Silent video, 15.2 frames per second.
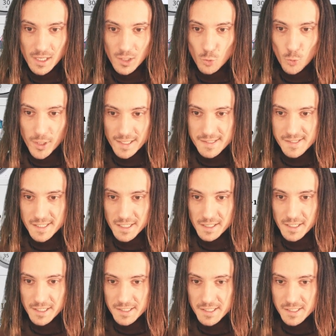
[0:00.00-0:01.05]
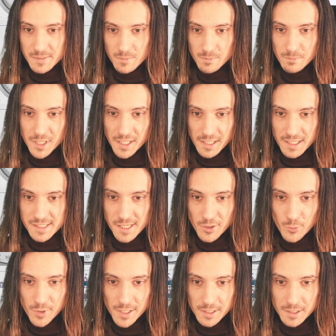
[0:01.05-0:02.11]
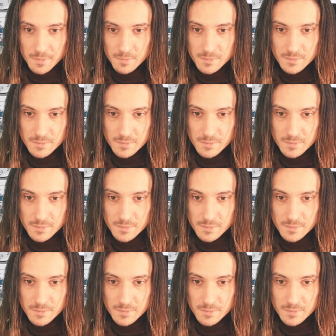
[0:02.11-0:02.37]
We can see this being executed,